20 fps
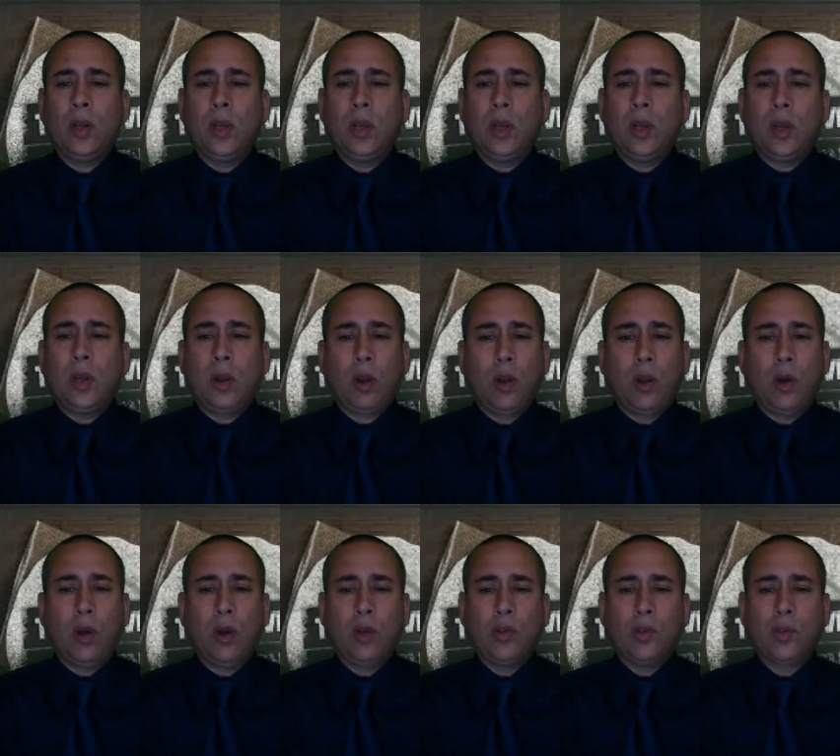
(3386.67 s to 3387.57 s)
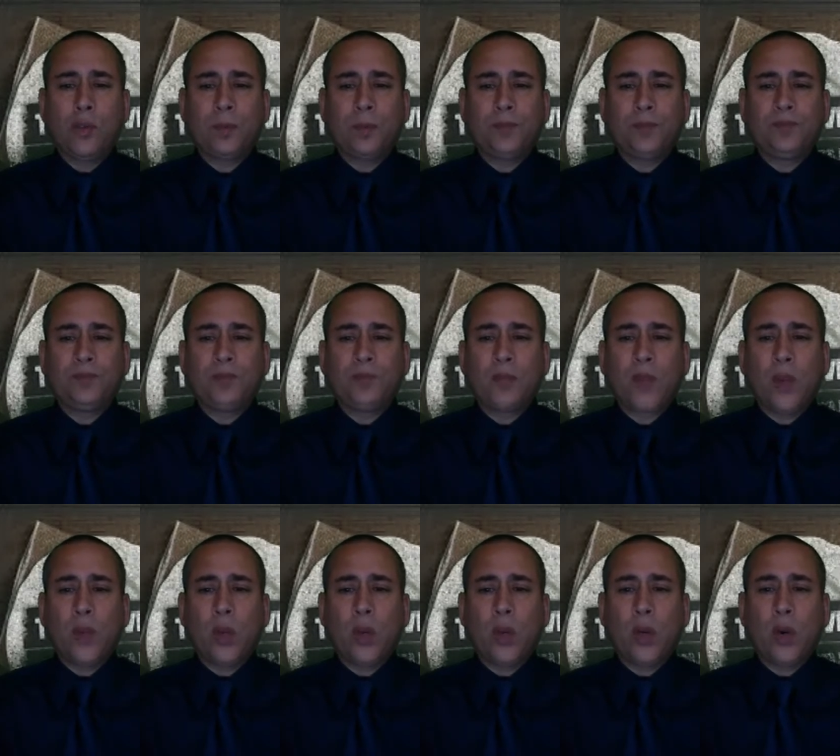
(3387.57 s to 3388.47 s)
close,
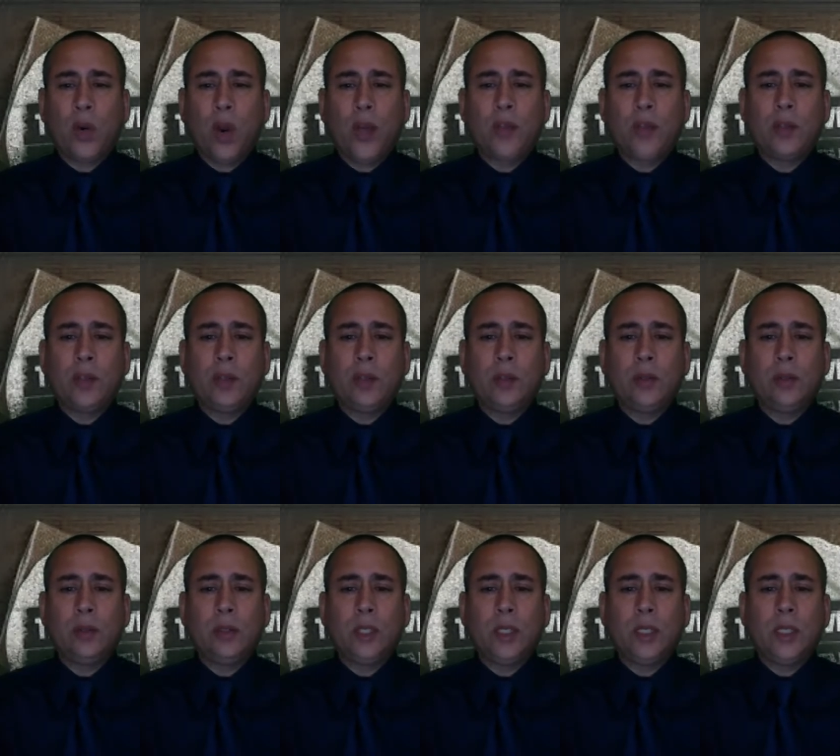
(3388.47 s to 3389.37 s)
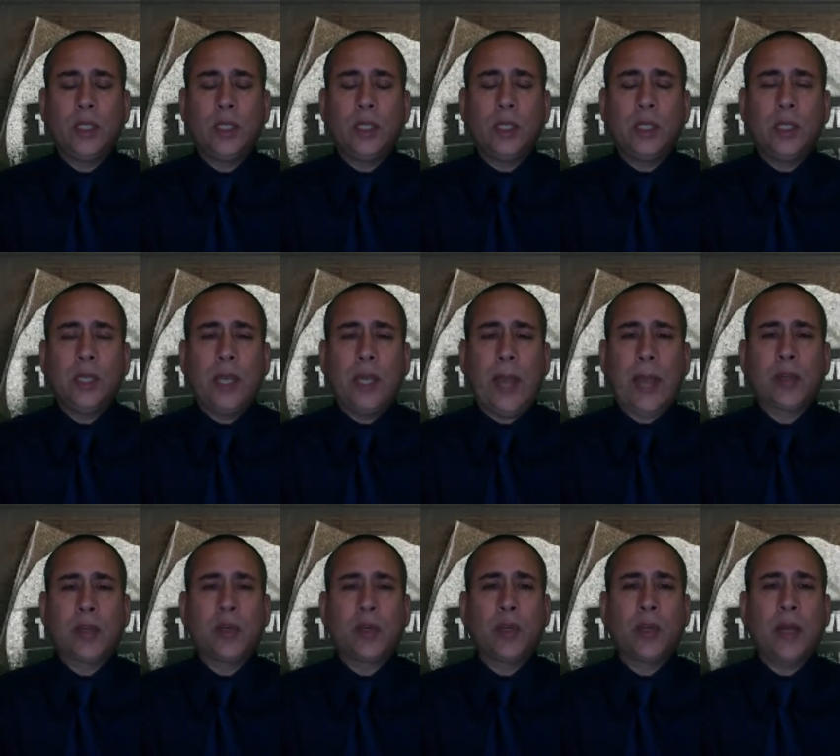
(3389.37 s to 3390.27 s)
we're going to
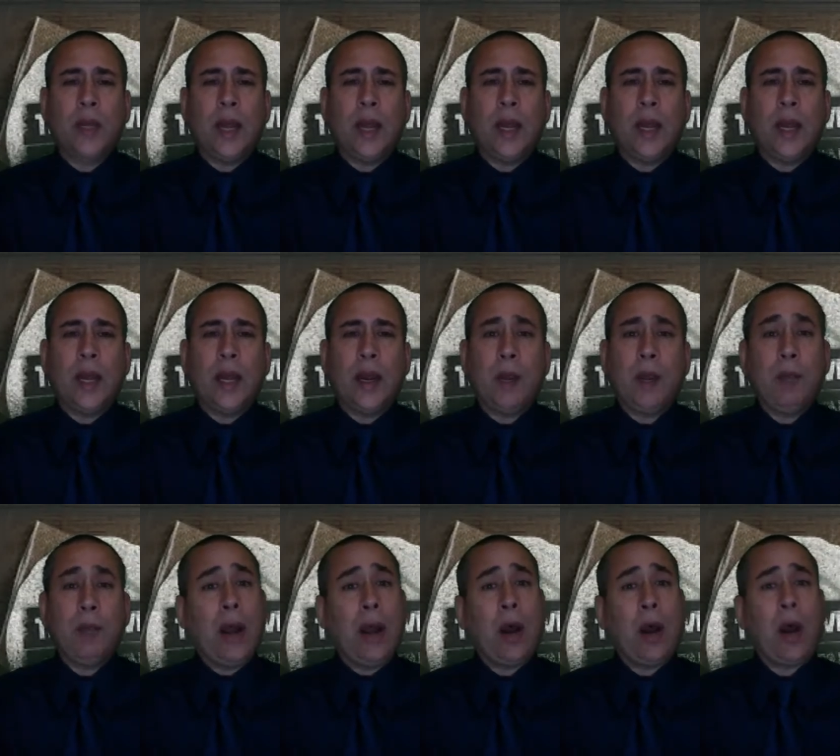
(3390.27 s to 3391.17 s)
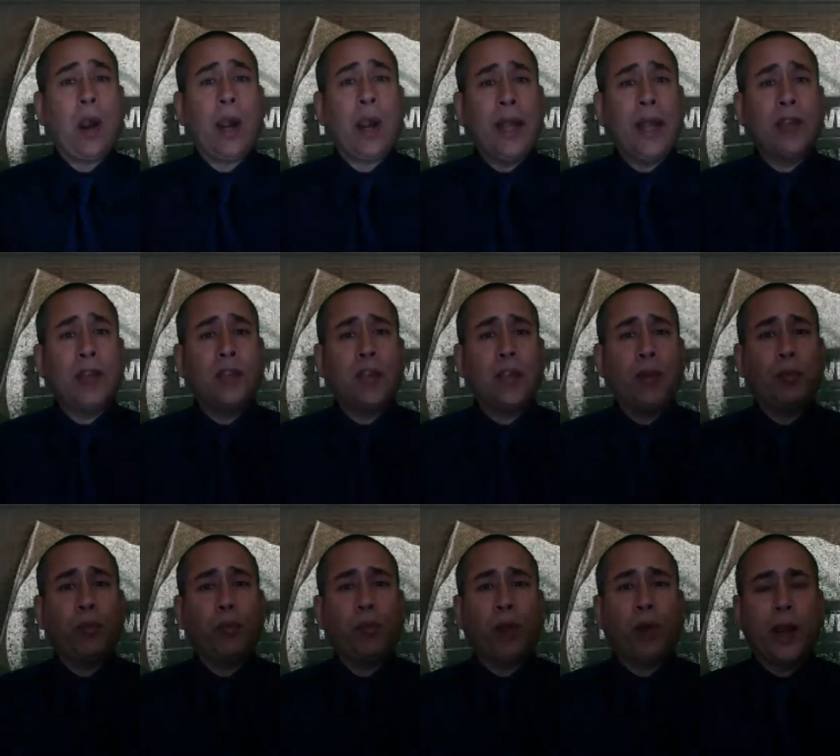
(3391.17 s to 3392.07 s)
actually uh, bow our heads
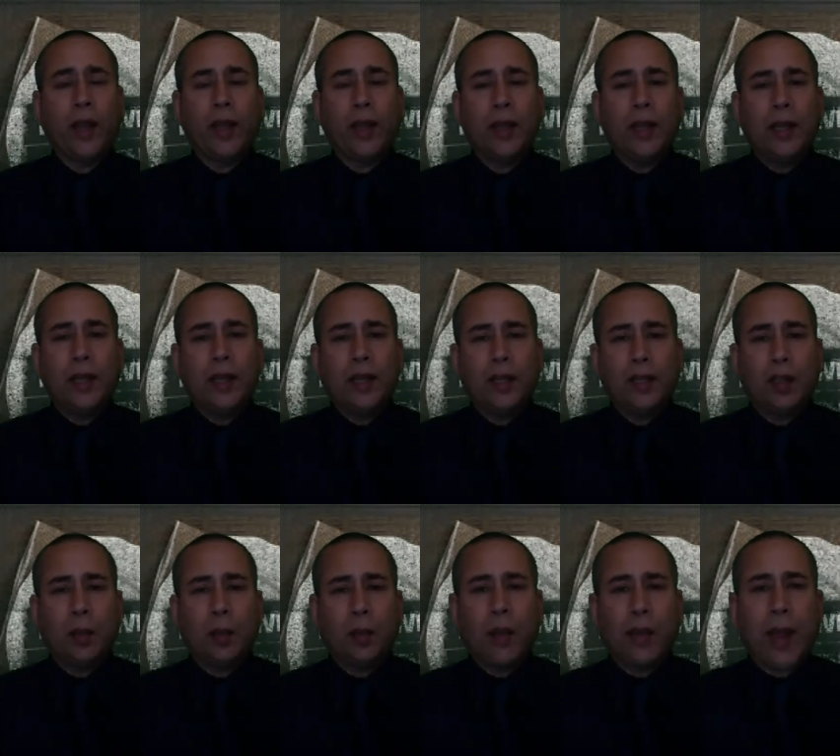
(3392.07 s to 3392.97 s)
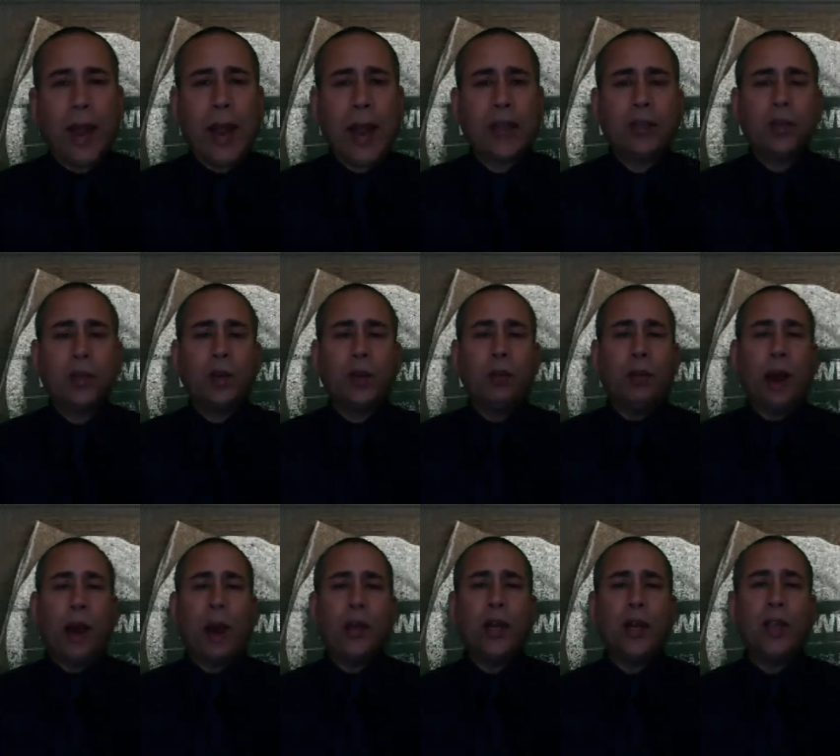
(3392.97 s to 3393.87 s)
and pray. So, I'm going to ask you to
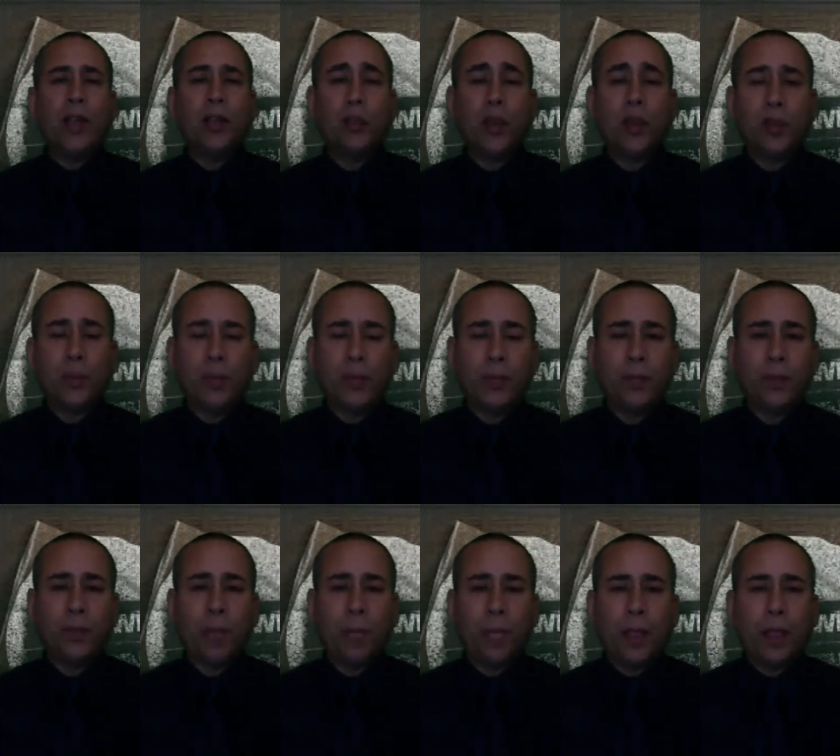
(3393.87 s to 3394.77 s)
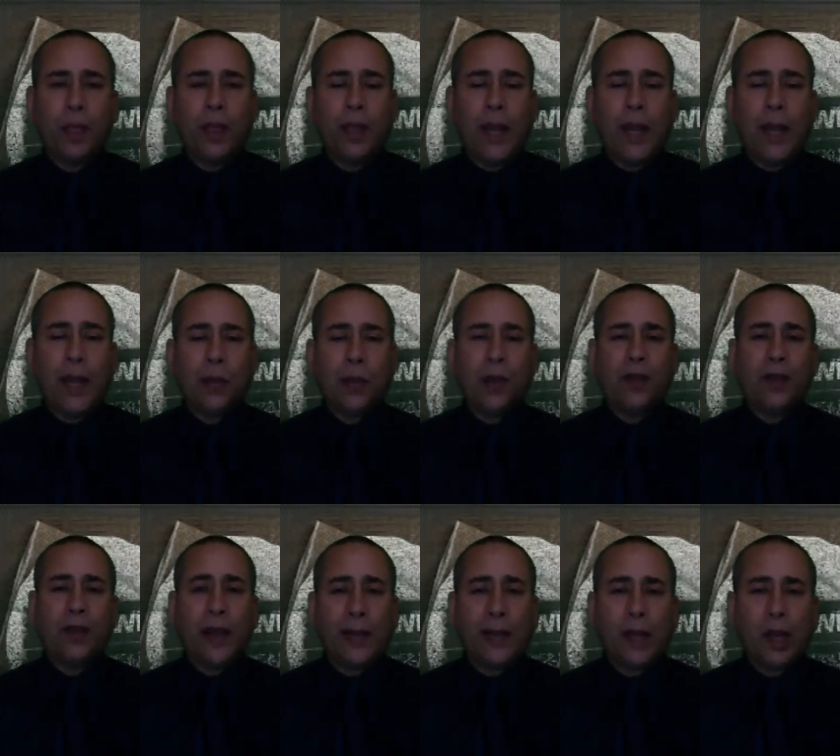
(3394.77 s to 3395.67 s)
bow your heads with me as we
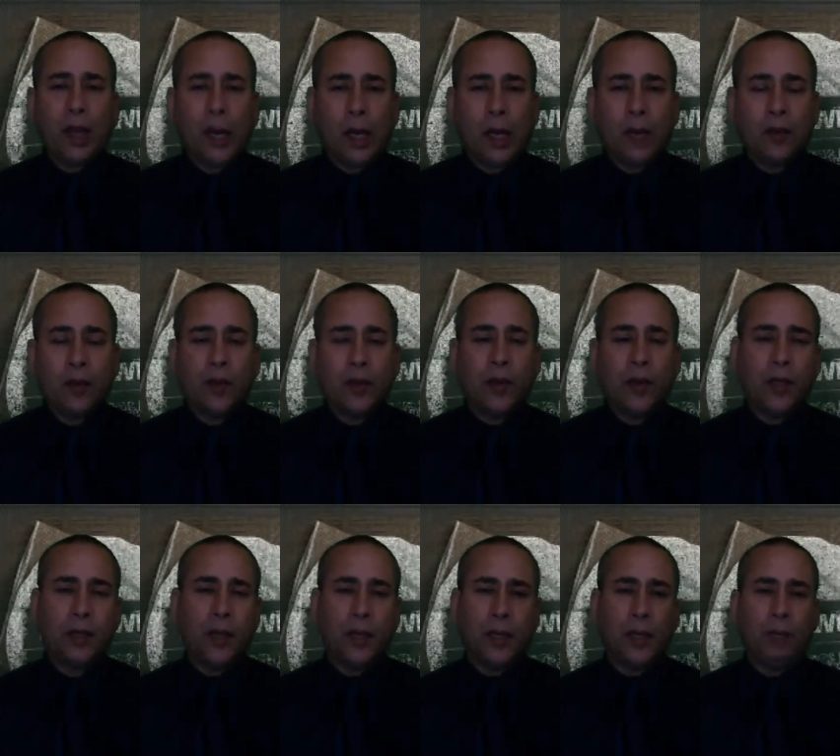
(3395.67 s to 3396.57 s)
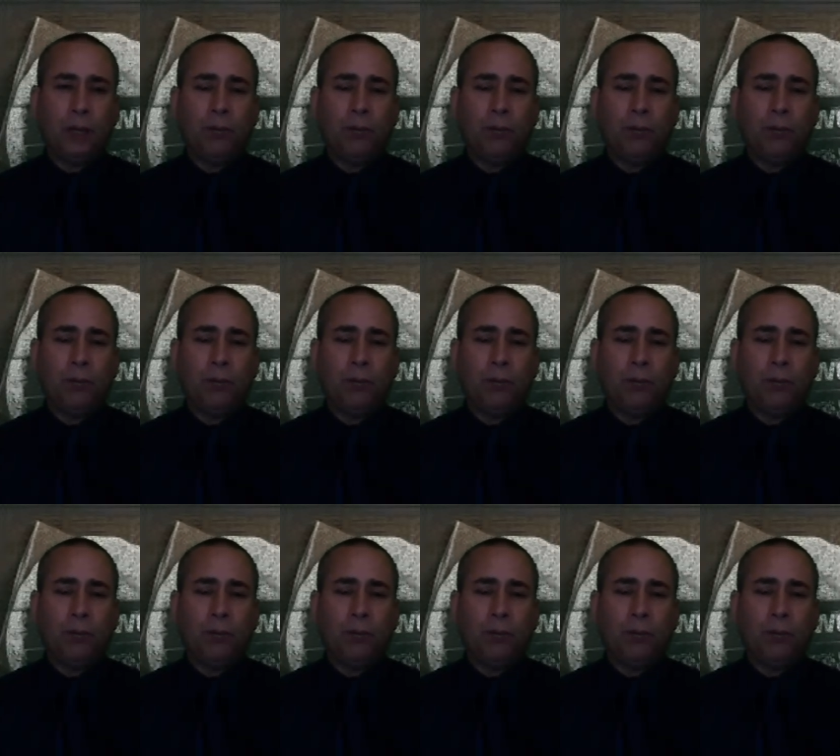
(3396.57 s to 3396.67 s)
thank God for this study